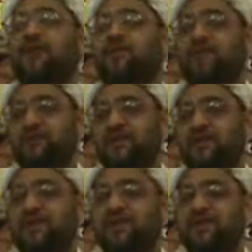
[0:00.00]
how much
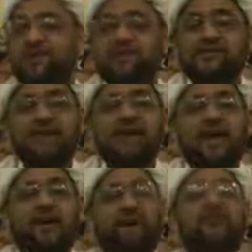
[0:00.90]
she
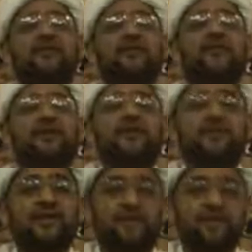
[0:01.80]
had endeared
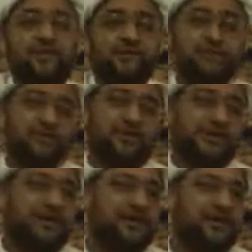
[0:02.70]
herself to
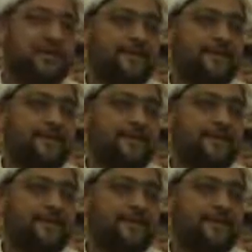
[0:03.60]
Rasulullah.